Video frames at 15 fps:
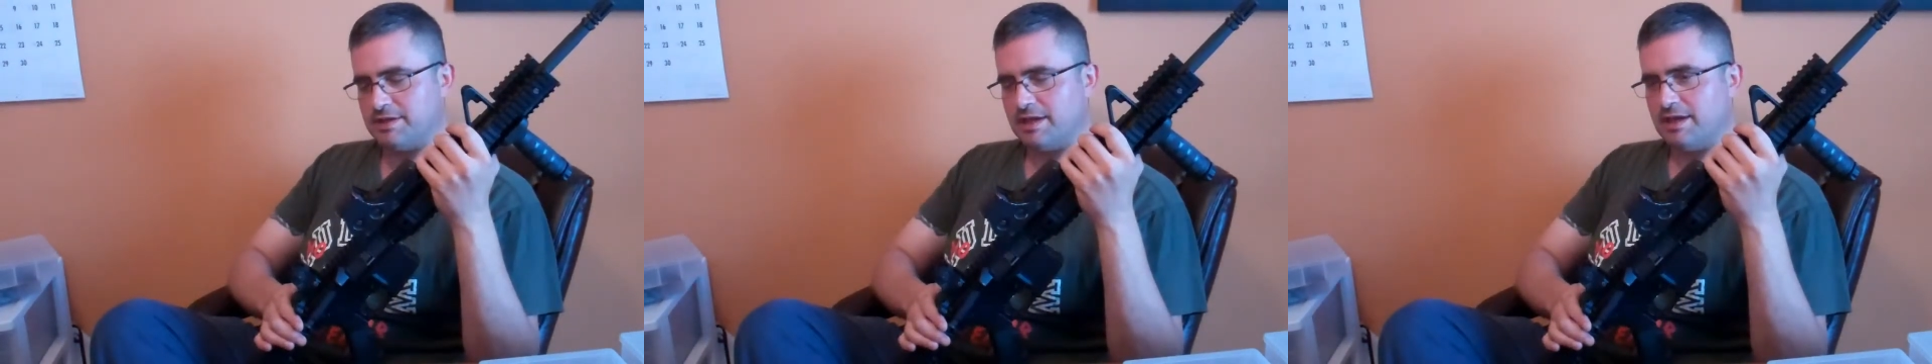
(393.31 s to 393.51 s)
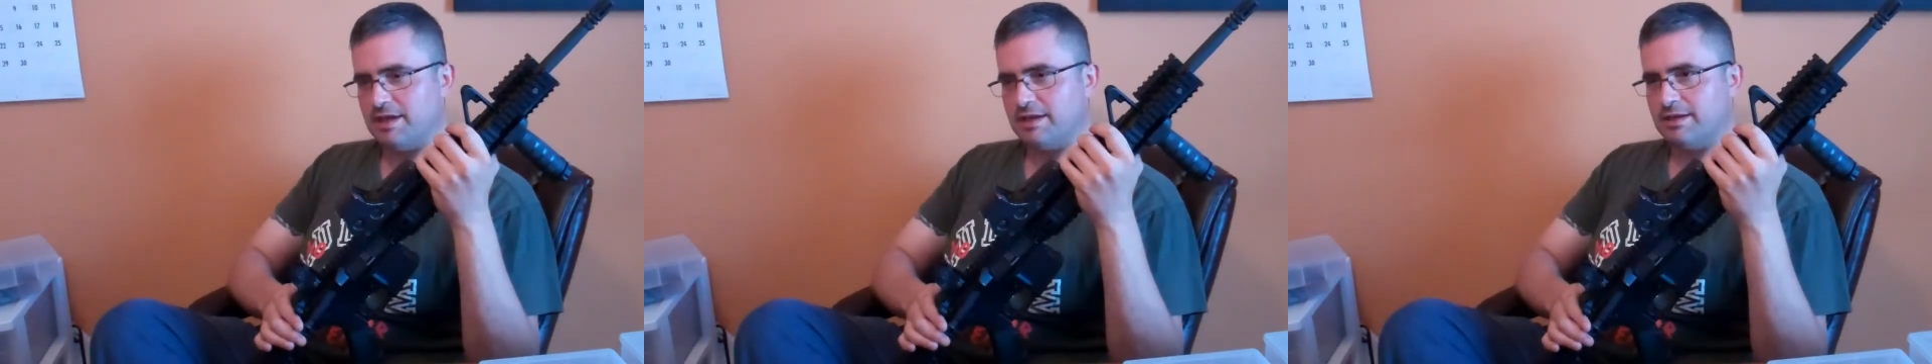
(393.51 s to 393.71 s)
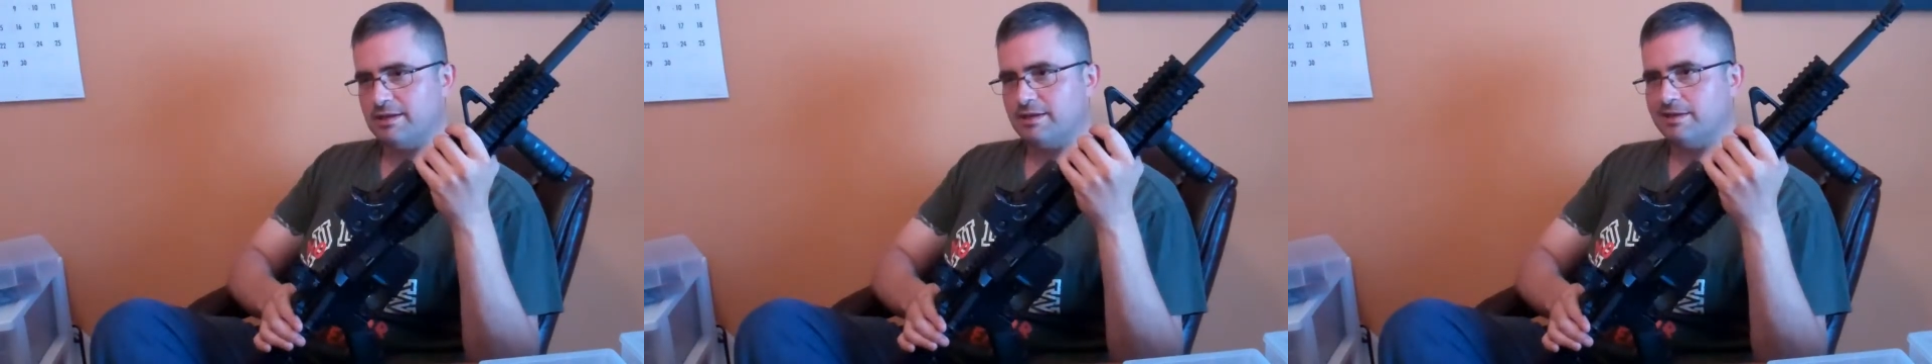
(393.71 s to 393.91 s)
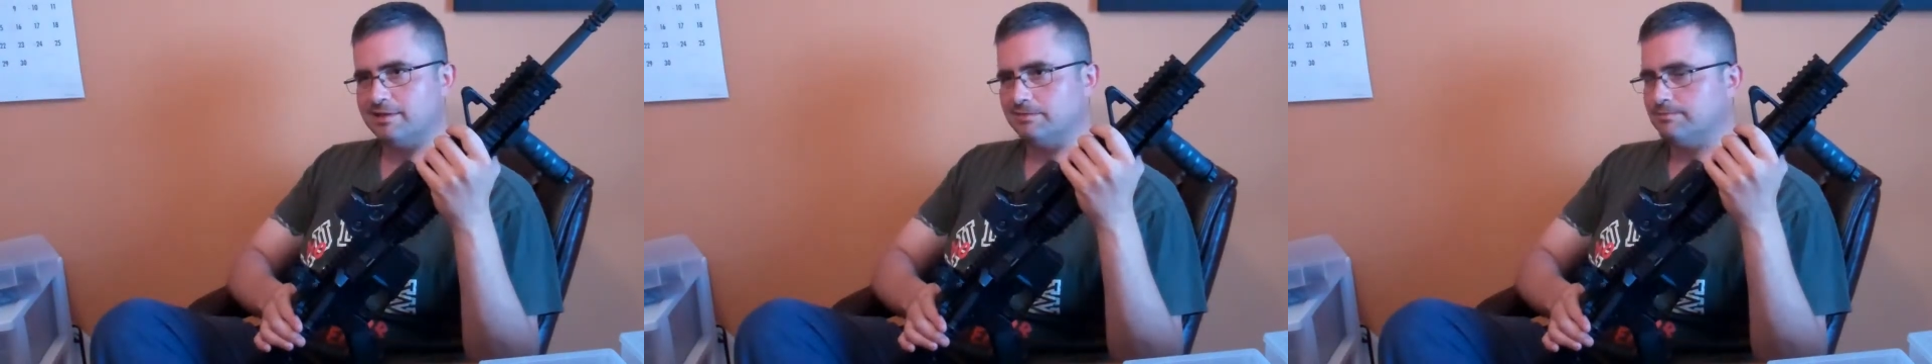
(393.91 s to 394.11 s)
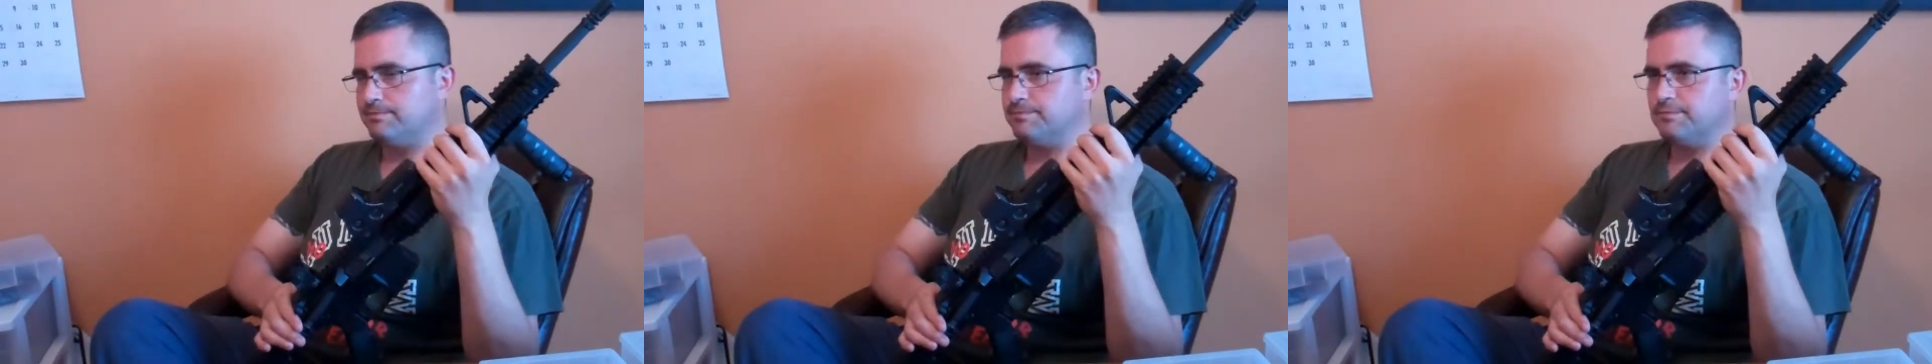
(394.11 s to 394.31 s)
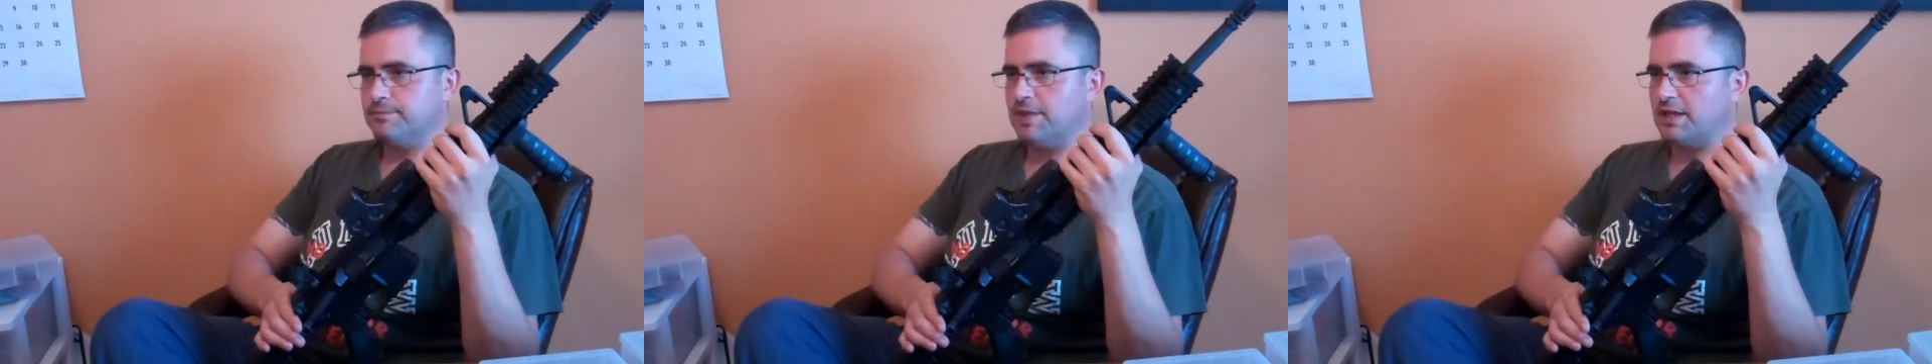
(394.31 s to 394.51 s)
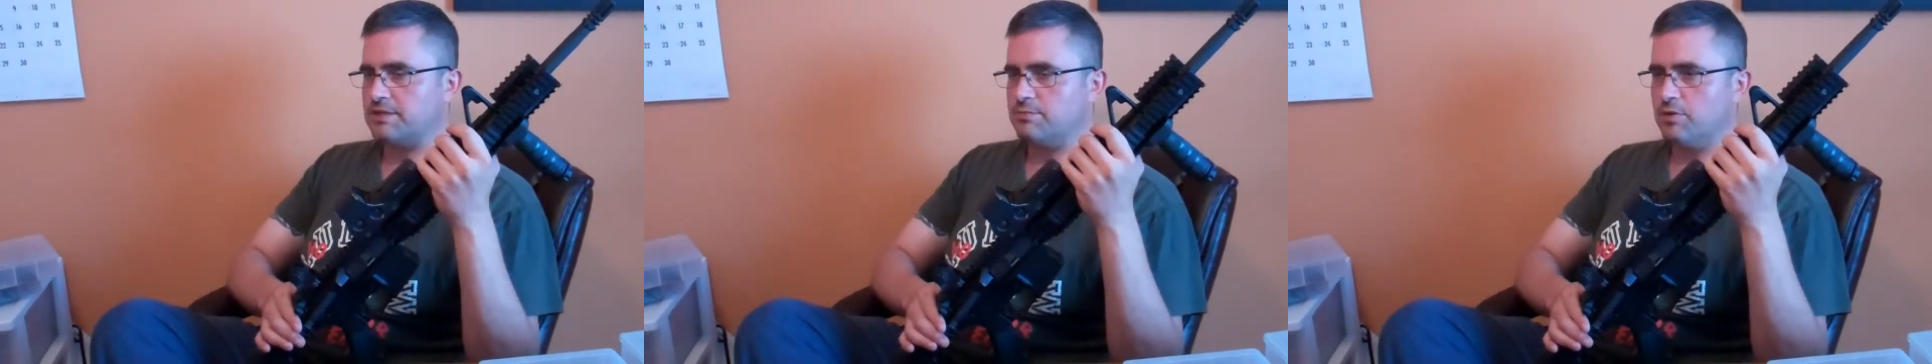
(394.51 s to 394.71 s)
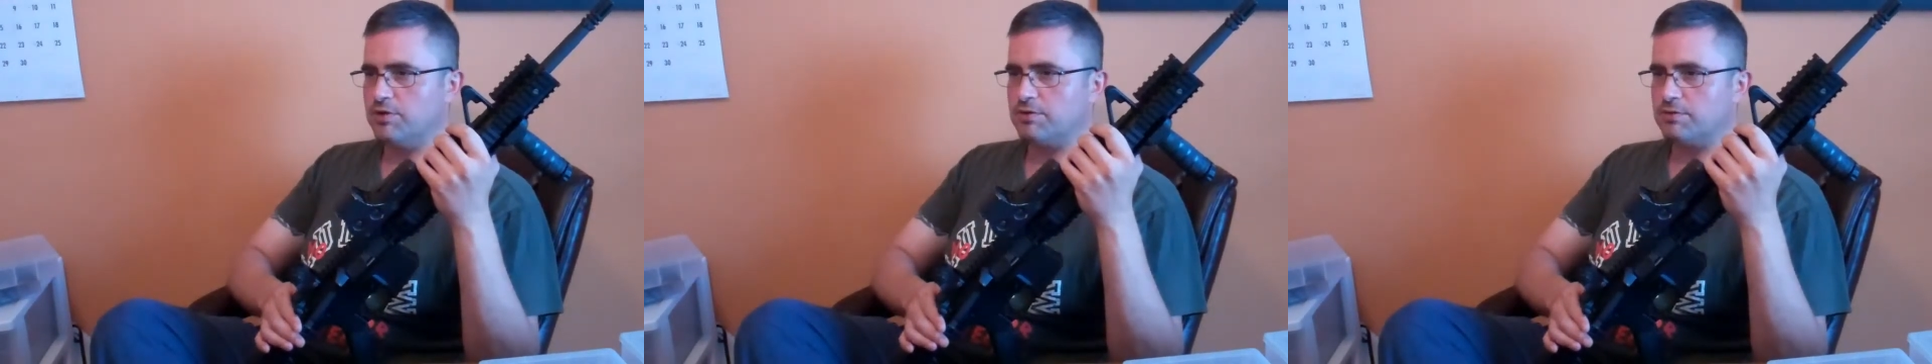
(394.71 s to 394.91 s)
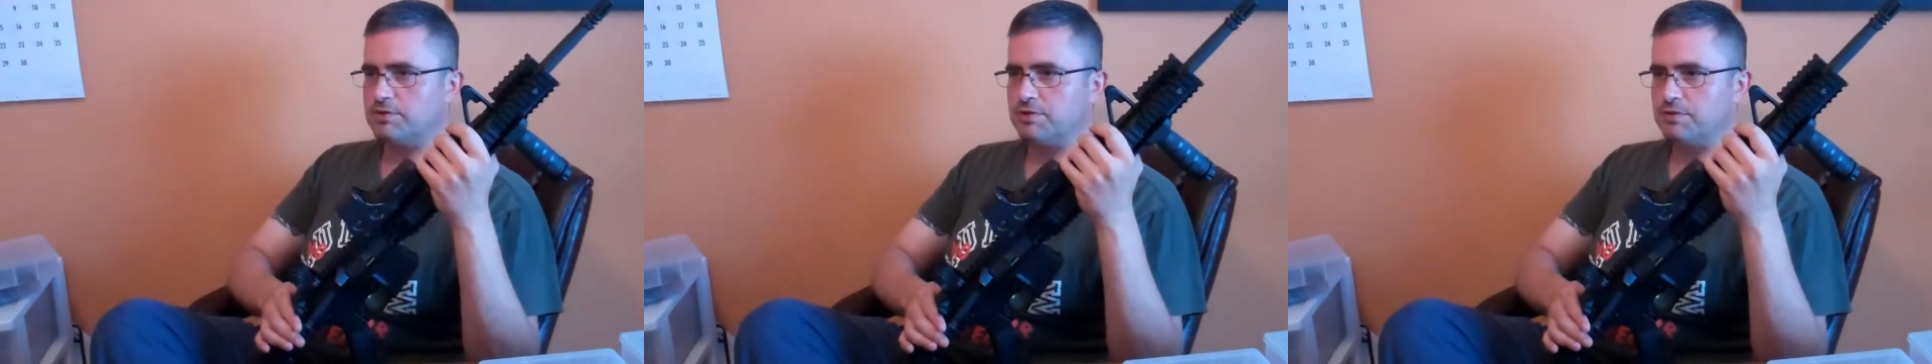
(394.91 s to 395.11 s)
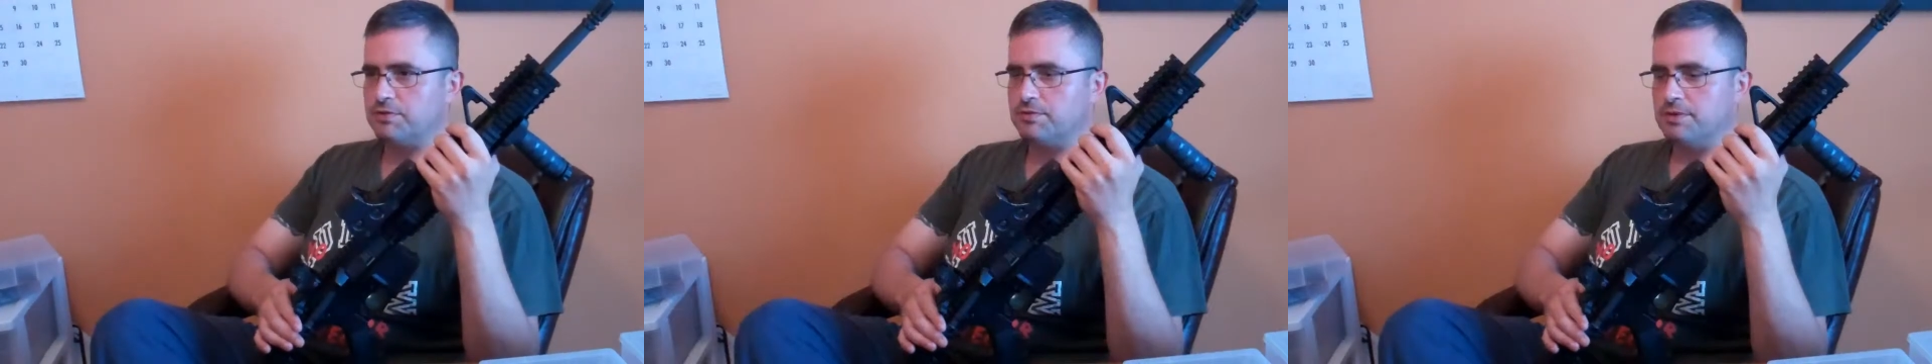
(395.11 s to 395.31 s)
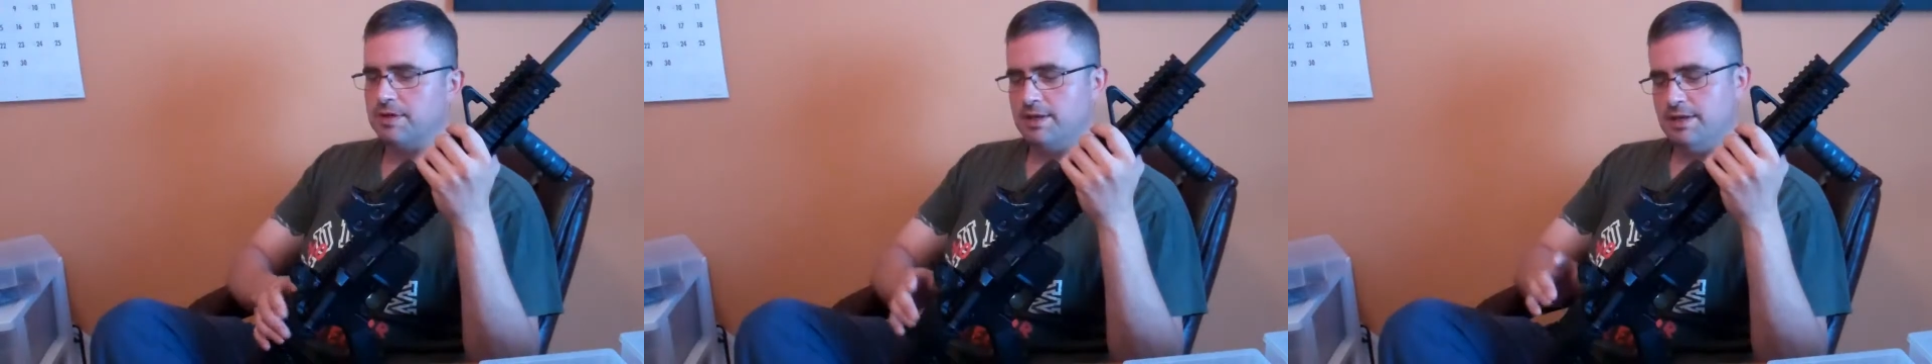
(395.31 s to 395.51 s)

that uh, next month or two.